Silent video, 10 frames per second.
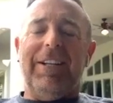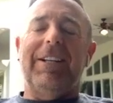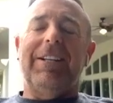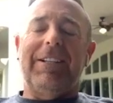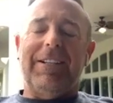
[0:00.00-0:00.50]

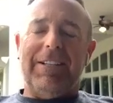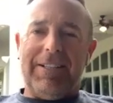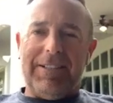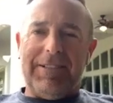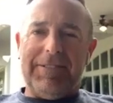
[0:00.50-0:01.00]

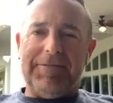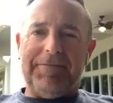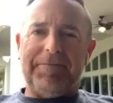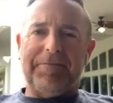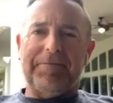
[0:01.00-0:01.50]

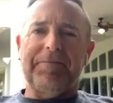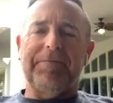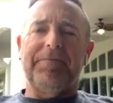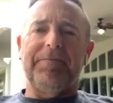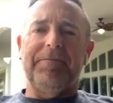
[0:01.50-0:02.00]

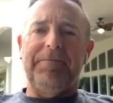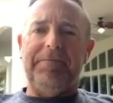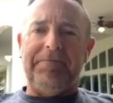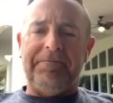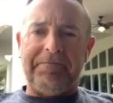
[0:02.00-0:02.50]

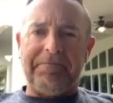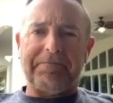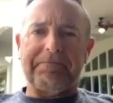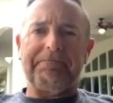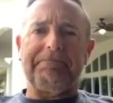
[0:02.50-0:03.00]

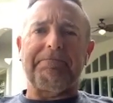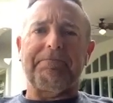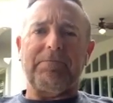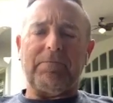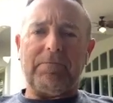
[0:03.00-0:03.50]

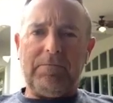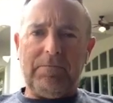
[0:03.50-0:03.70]
This person isn't speaking.